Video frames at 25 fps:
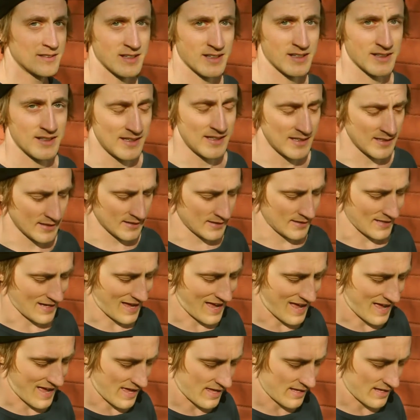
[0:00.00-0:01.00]
technique,
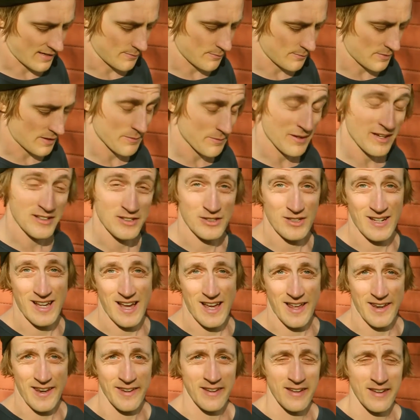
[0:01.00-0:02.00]
and maybe I should
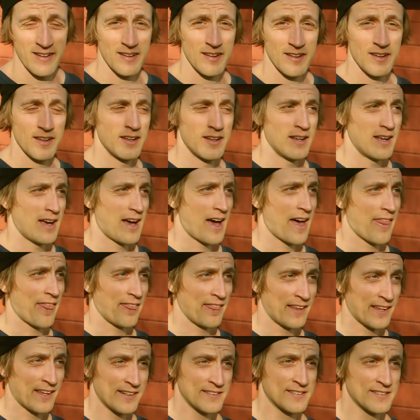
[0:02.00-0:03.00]
add
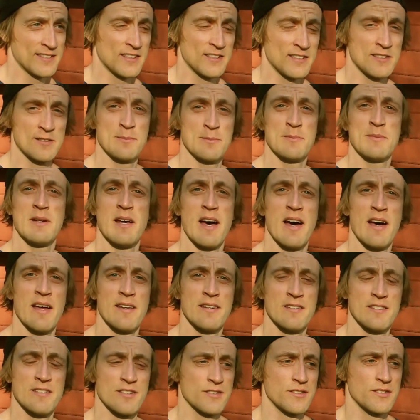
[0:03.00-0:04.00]
athleticism
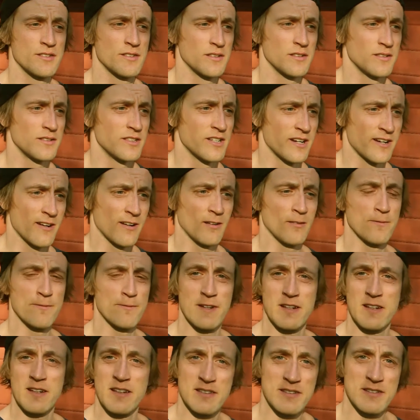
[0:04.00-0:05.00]
and just the general
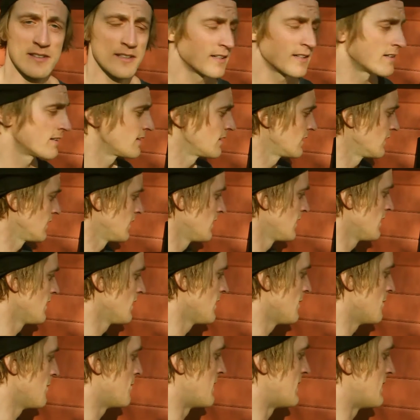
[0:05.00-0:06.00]
fitness here.
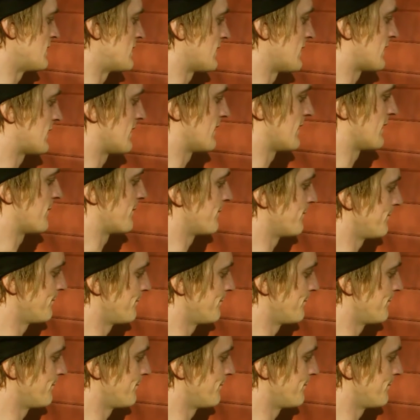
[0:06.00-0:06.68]
Basically,